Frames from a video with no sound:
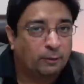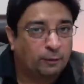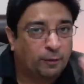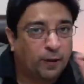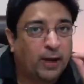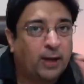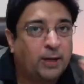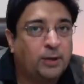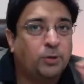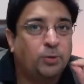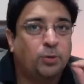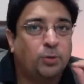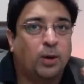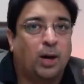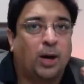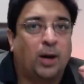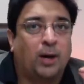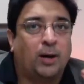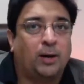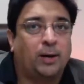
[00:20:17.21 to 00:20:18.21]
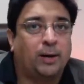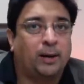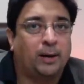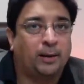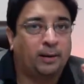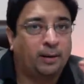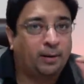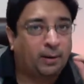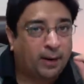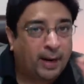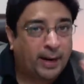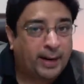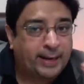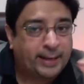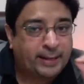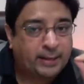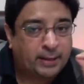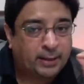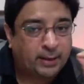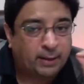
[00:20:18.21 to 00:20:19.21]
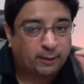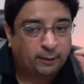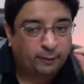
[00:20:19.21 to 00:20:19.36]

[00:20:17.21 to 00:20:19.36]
why you are a right